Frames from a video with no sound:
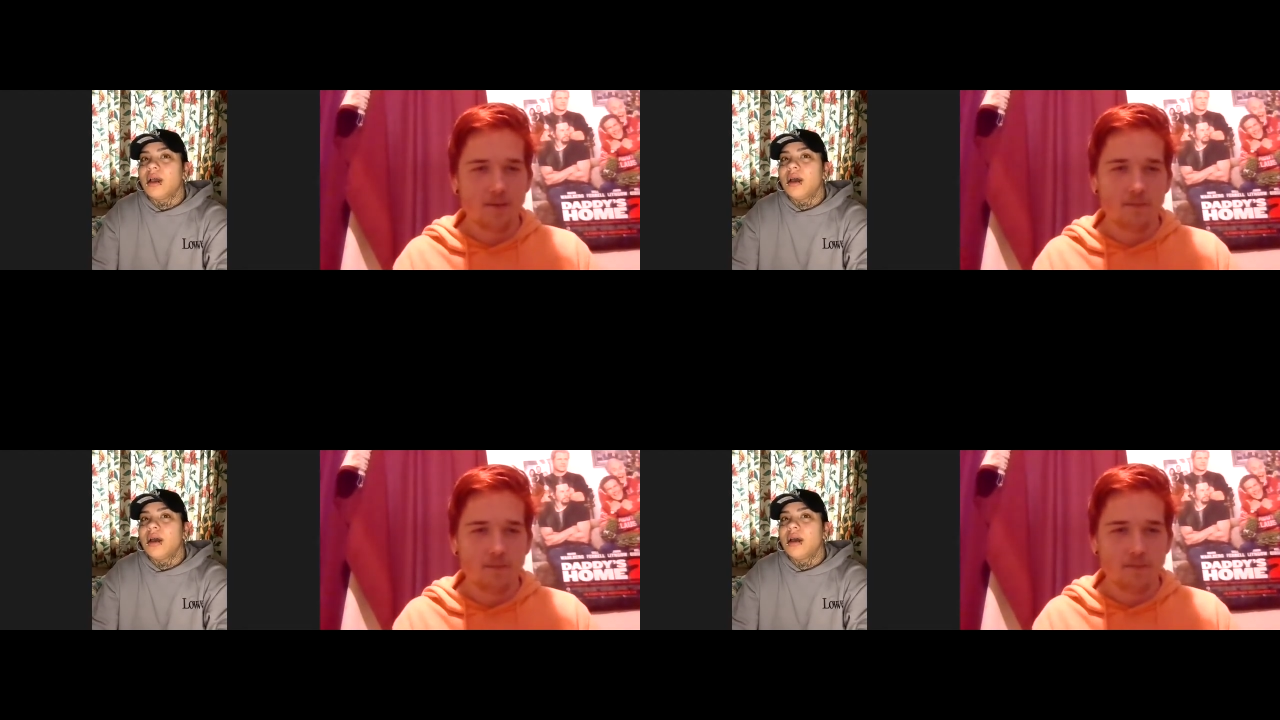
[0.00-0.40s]

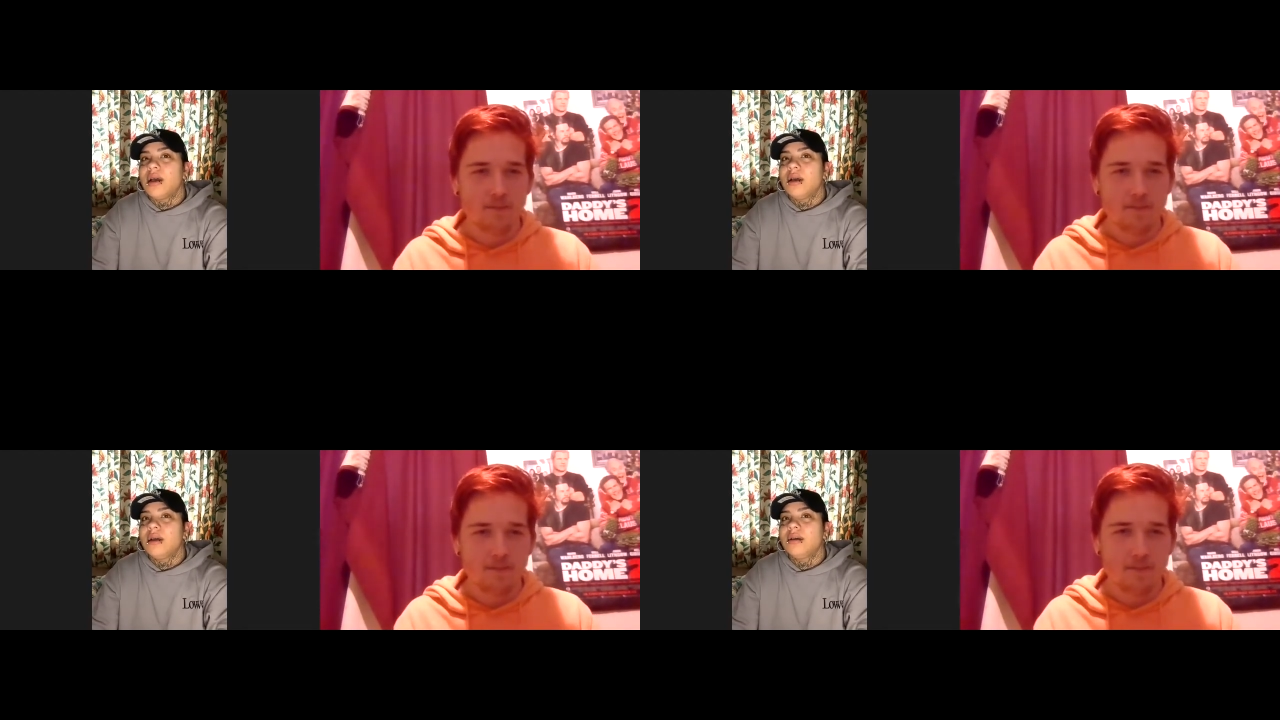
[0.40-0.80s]

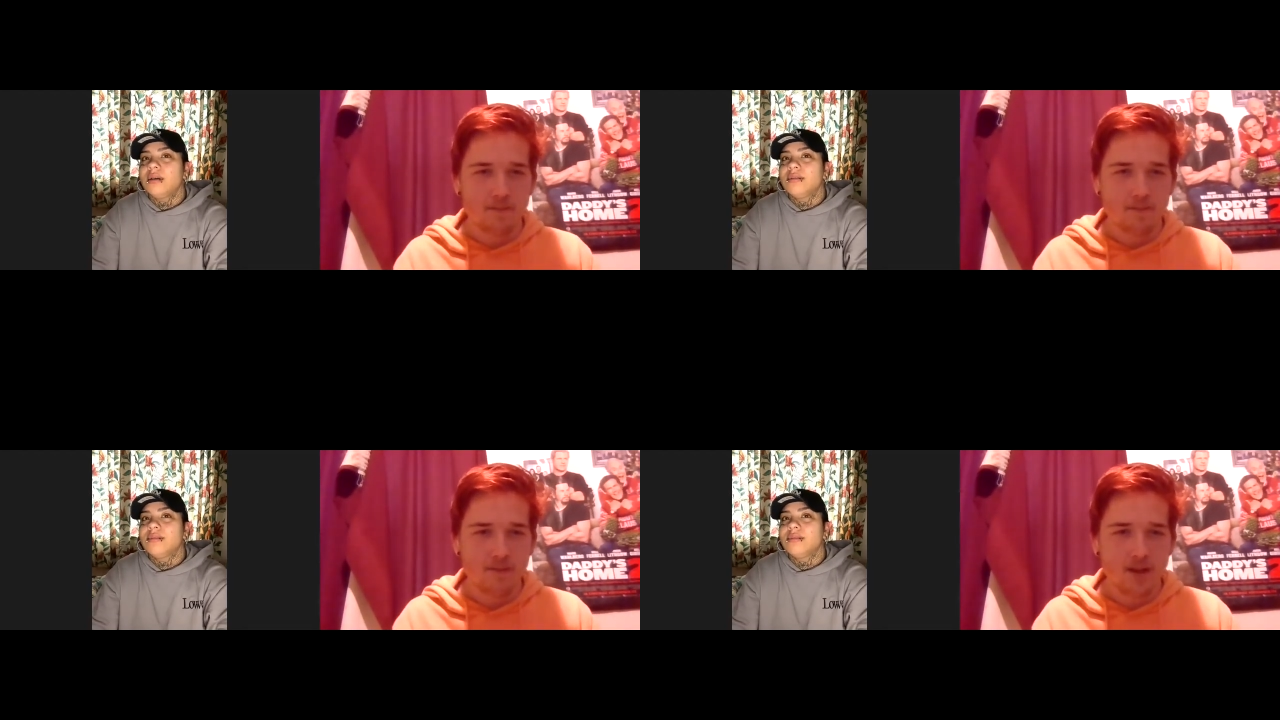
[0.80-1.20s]

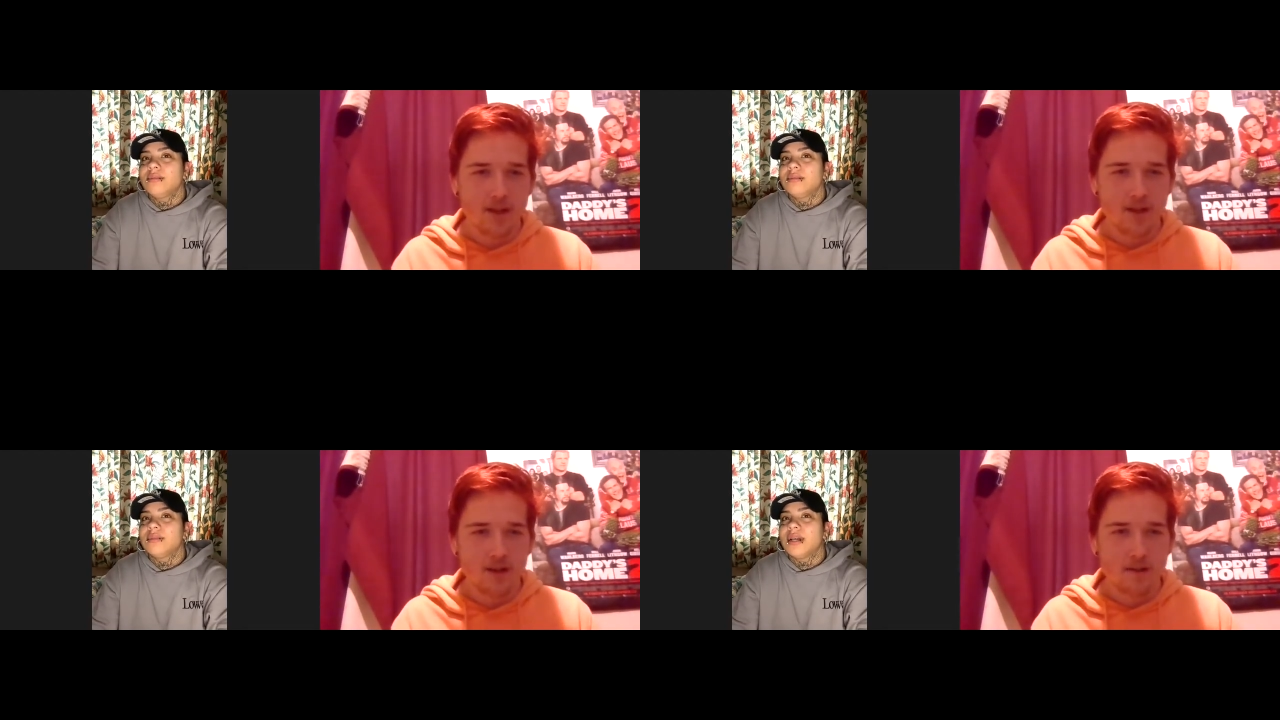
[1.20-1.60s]
Speaker 1: Um
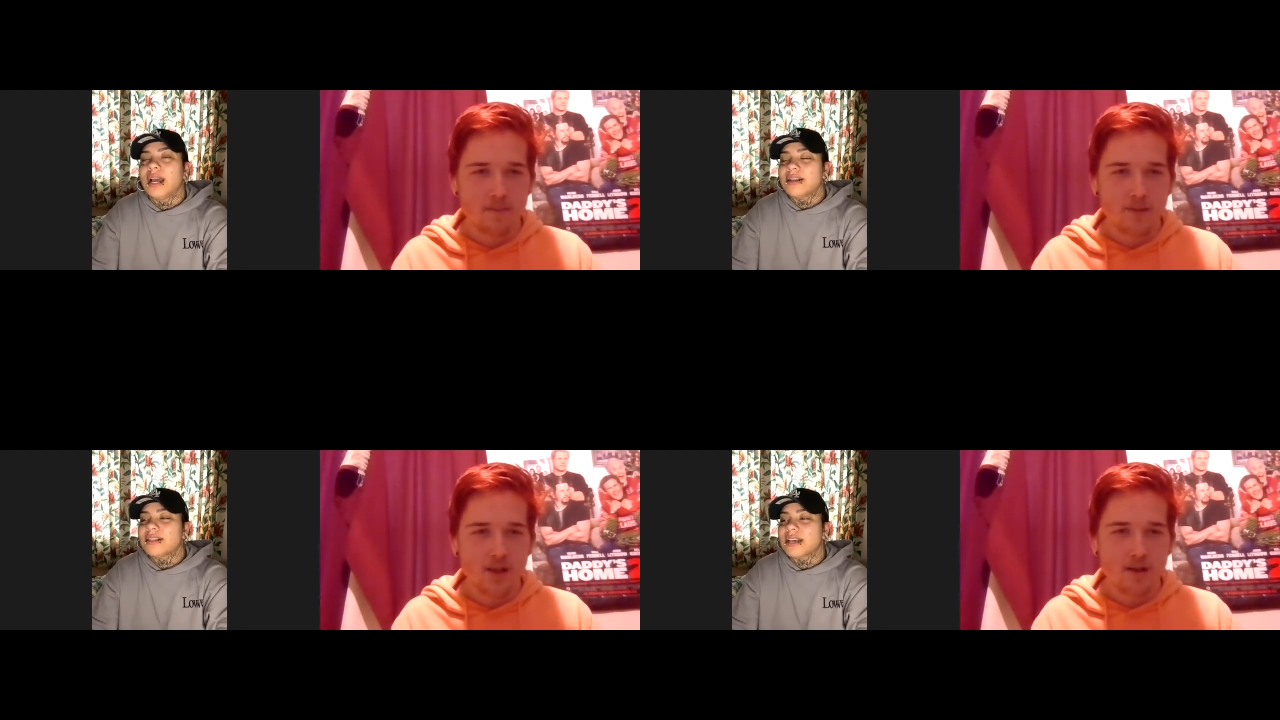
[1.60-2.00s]

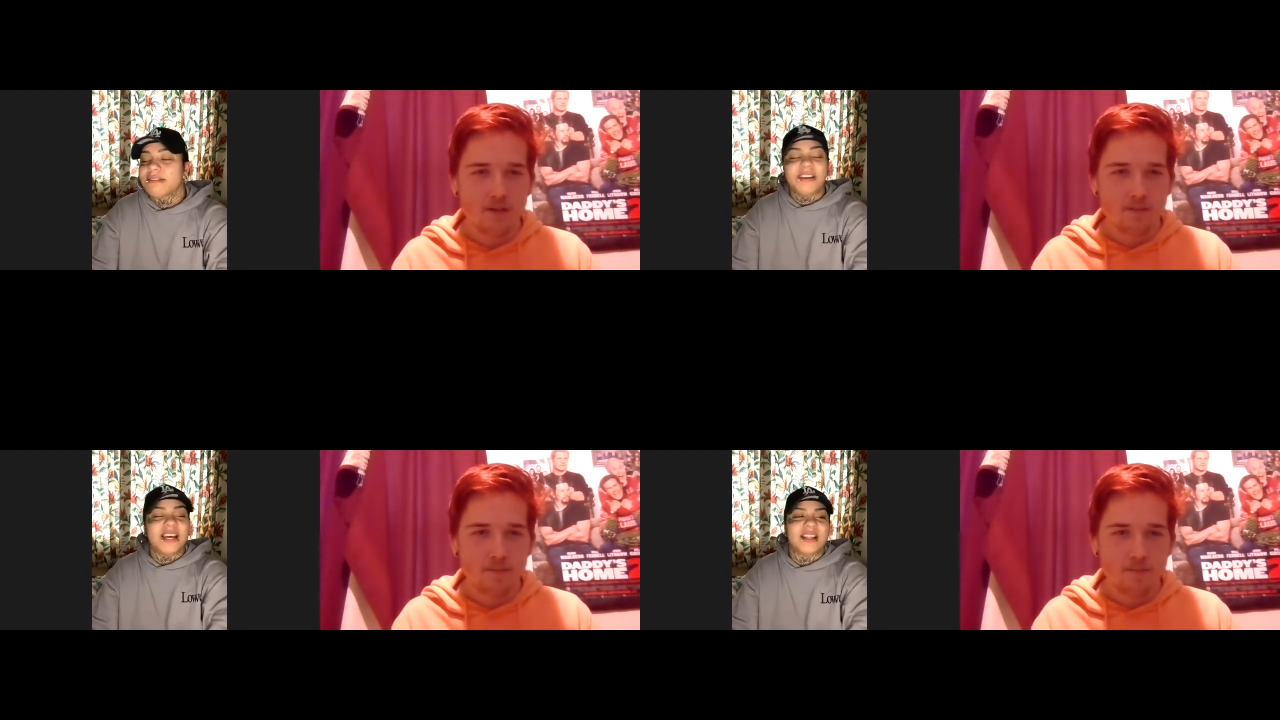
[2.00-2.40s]
I was like,
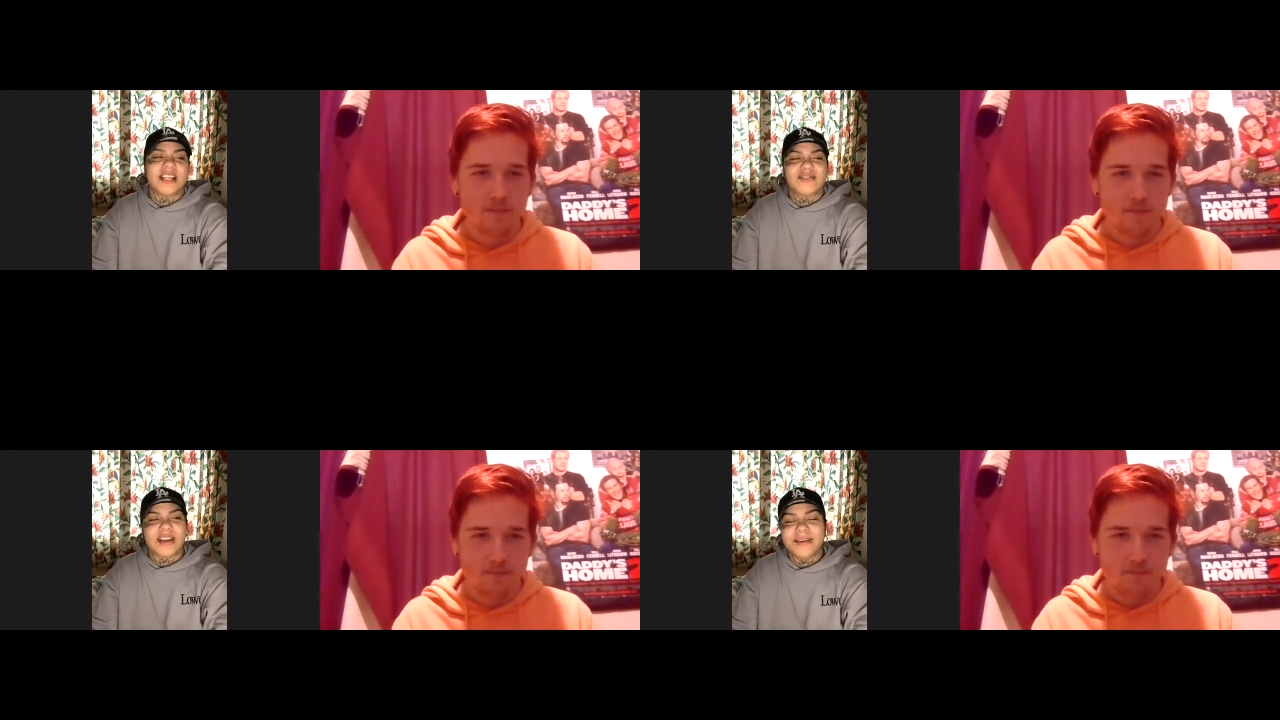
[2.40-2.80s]
fuck,
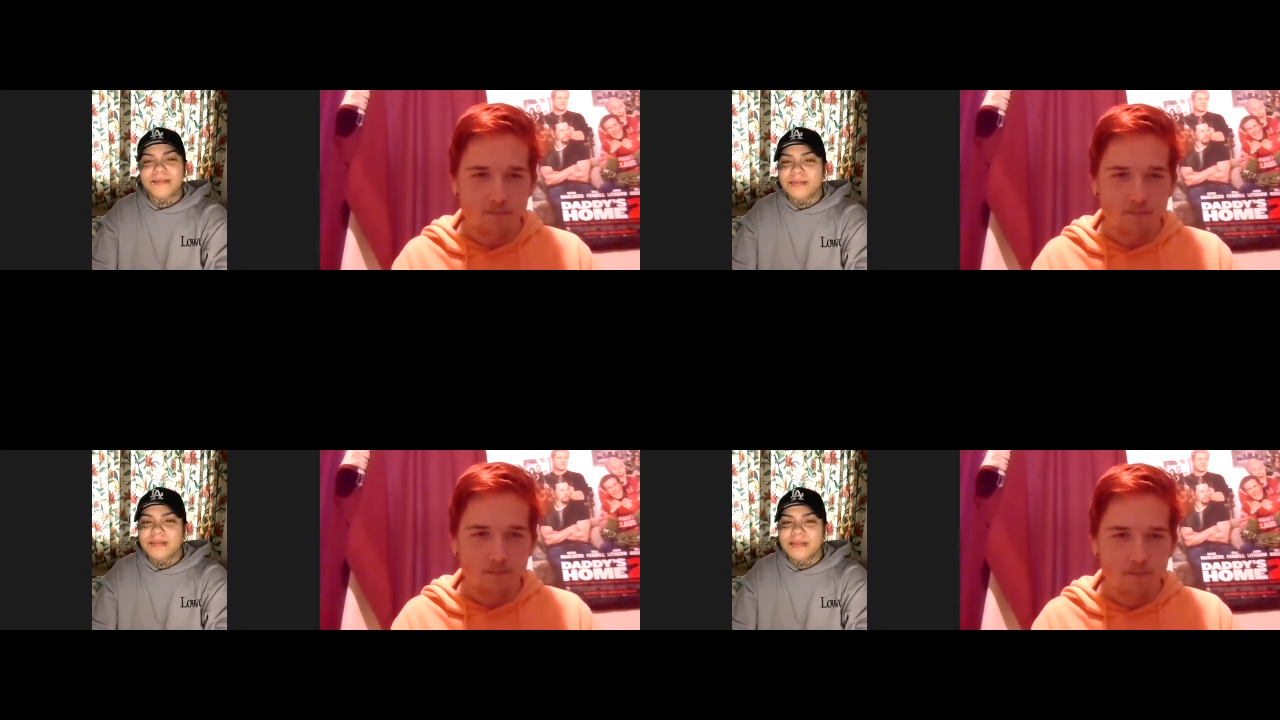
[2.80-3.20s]
that's random.